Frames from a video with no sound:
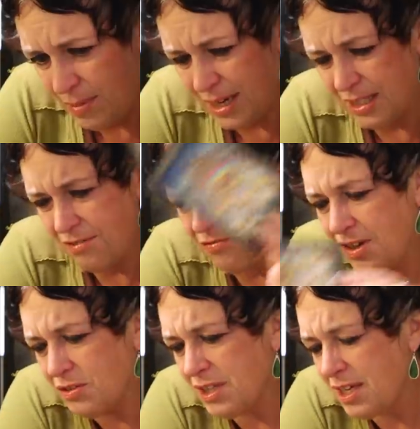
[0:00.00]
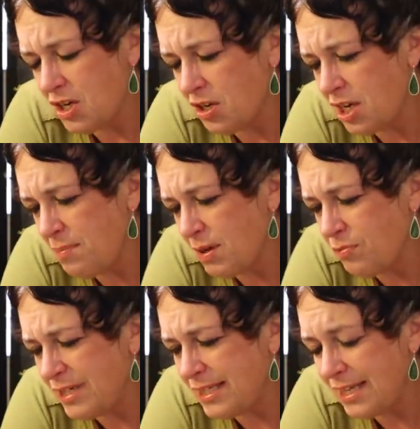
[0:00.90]
because it feels like you're going to be
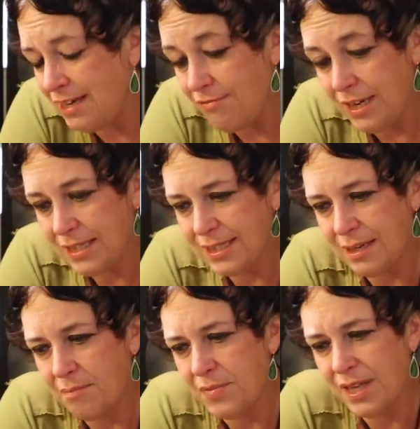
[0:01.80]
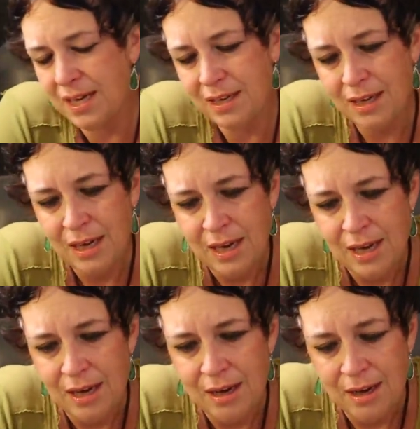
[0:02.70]
receiving something
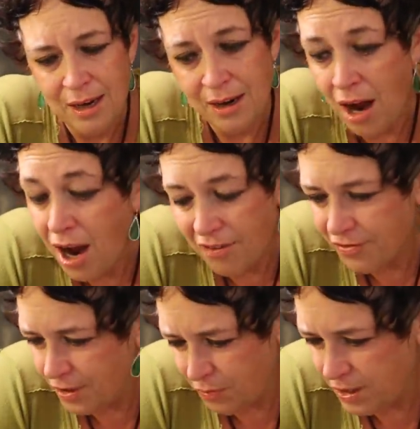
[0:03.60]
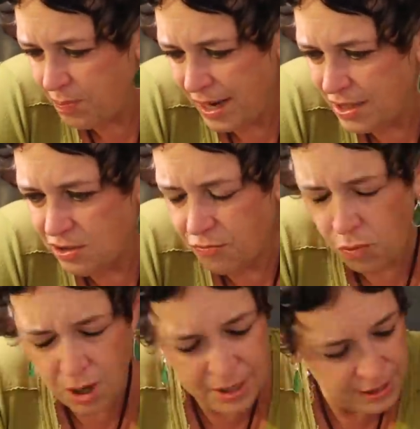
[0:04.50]
an offer with the page of
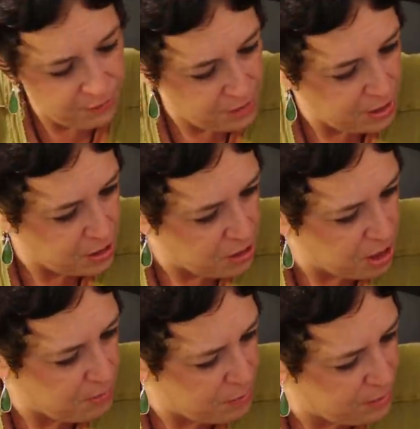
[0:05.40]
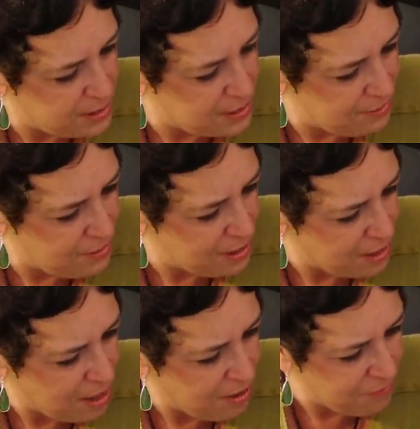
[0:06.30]
wands i feel like you're going to be receiving
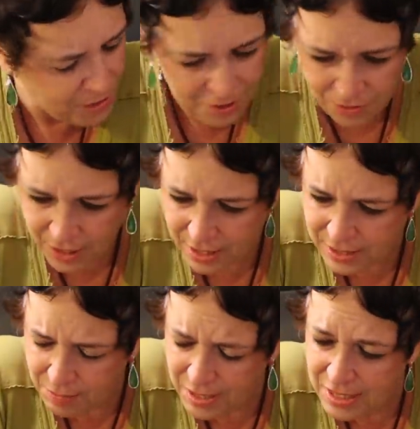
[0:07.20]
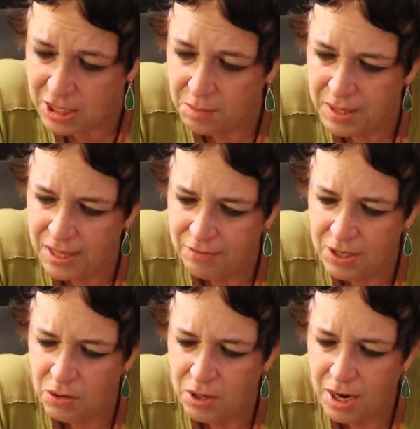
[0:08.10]
an offer okay somebody's going to be
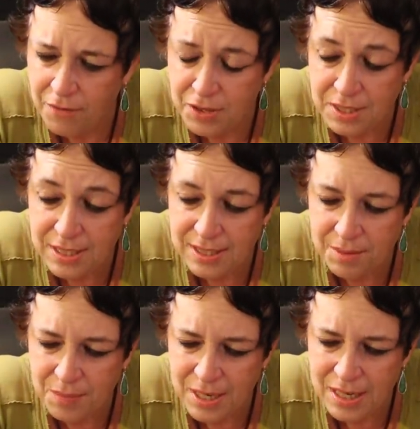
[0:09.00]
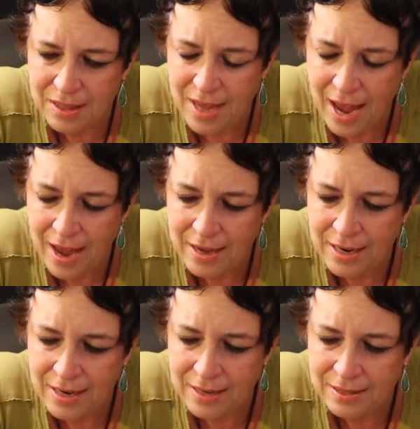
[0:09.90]
giving you an offer this is somebody that
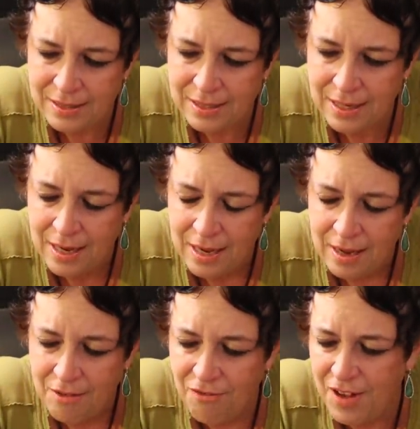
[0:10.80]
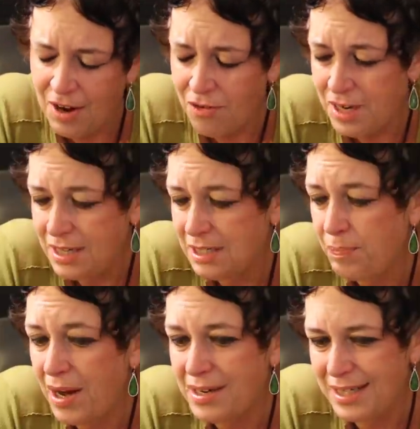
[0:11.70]
is very
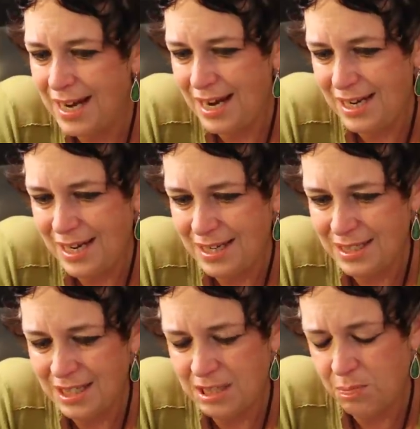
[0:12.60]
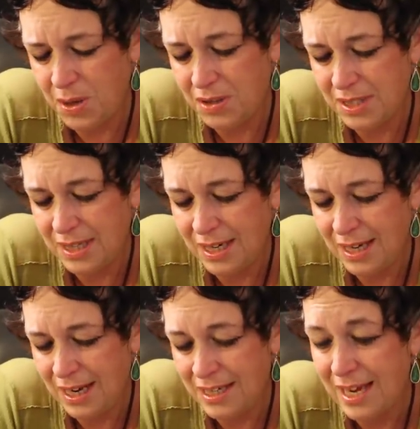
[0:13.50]
spontaneous this person
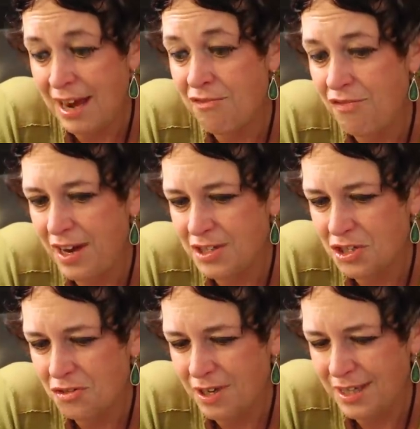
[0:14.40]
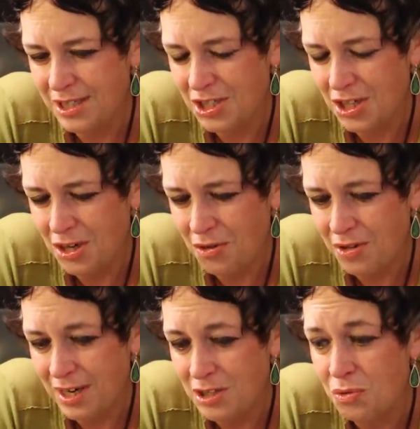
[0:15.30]
is adventurous you know
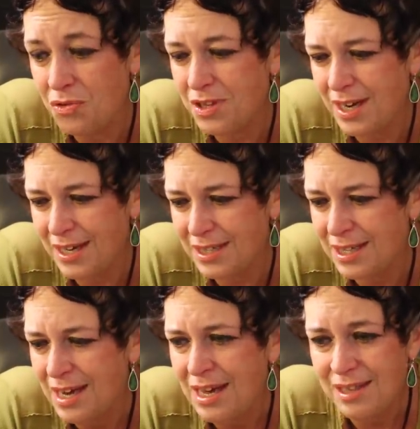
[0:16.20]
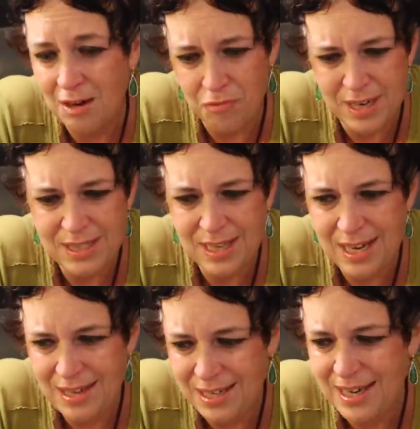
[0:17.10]
they do things they're
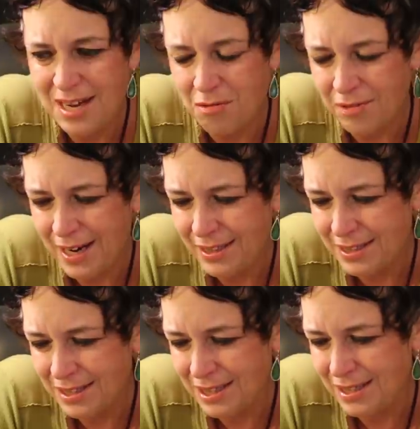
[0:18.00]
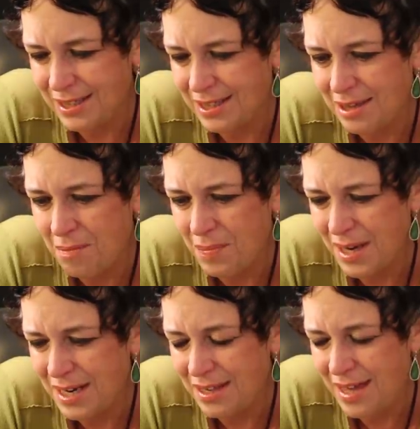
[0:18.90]
risky they take risks this is
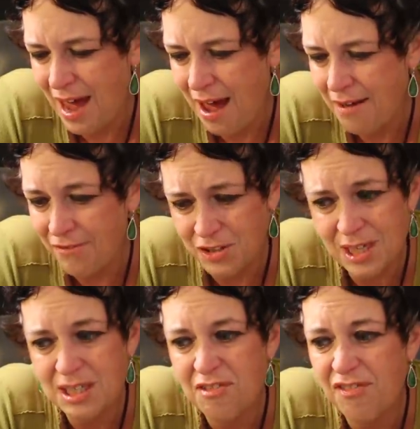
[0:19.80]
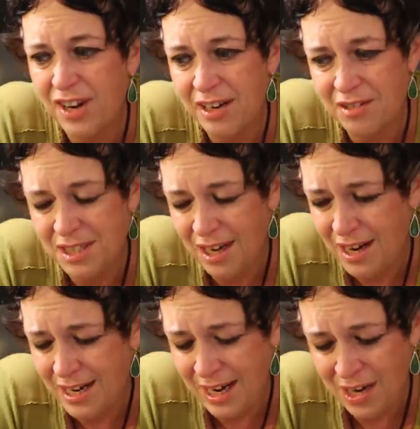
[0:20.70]
somebody that feels like it's a fire
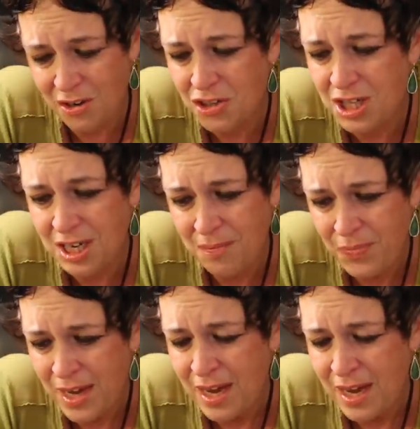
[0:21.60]
sign energy